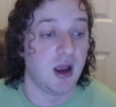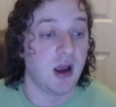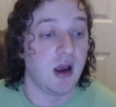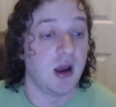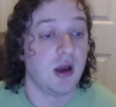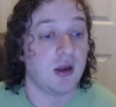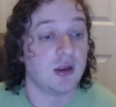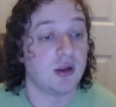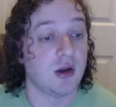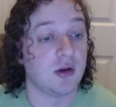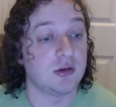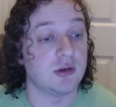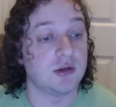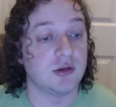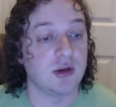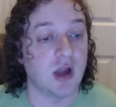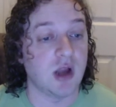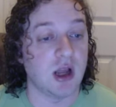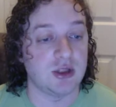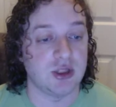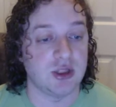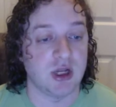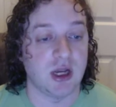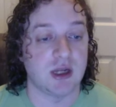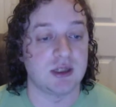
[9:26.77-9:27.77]
those are
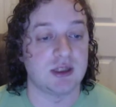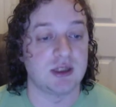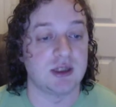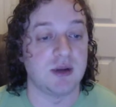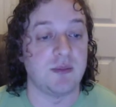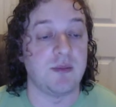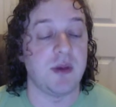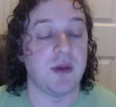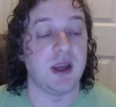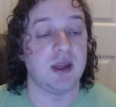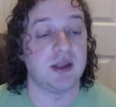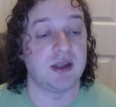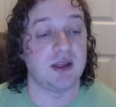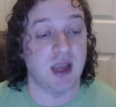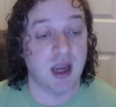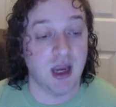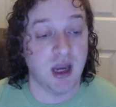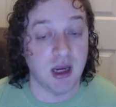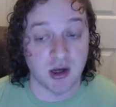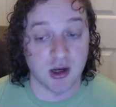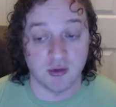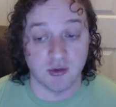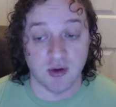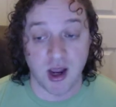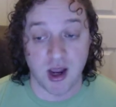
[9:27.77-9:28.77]
not checks to maintain
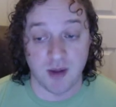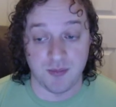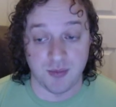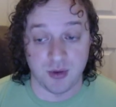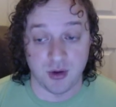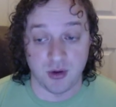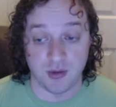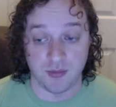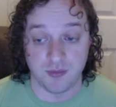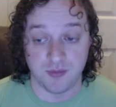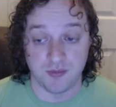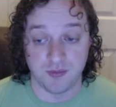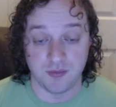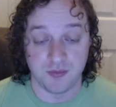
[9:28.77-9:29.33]
a grapple.